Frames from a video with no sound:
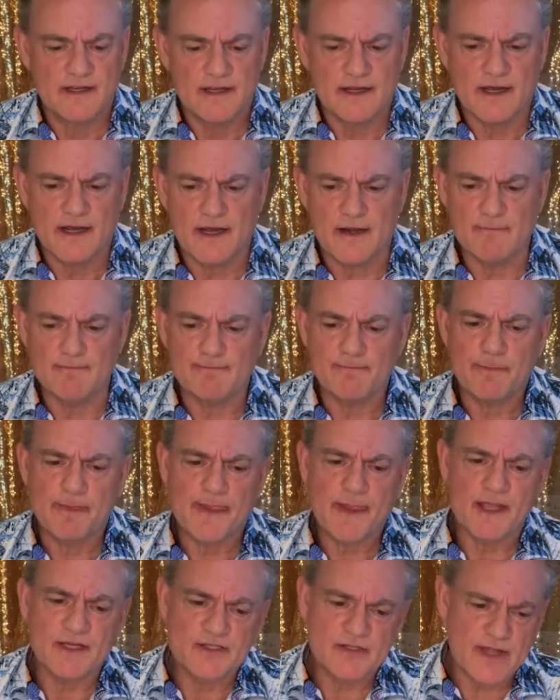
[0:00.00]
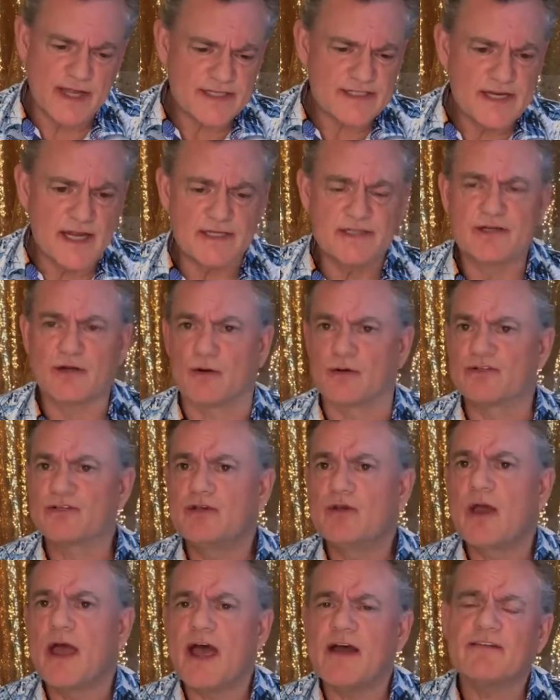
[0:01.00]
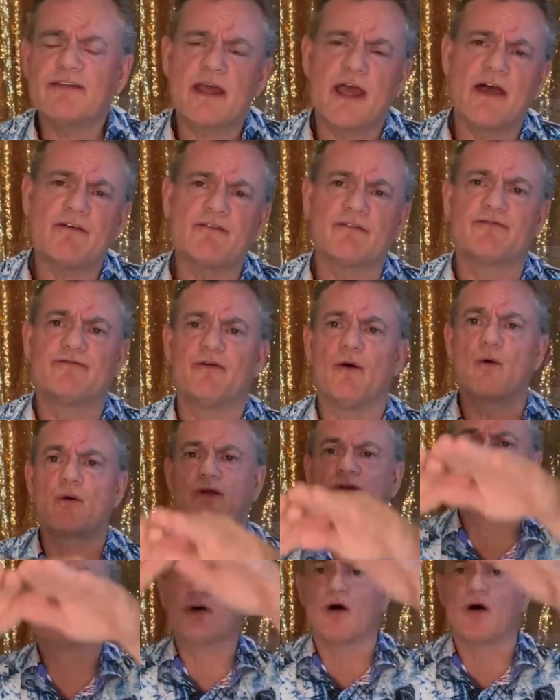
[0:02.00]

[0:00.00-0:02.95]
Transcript: Um, so that's net zero. So you have to have a focus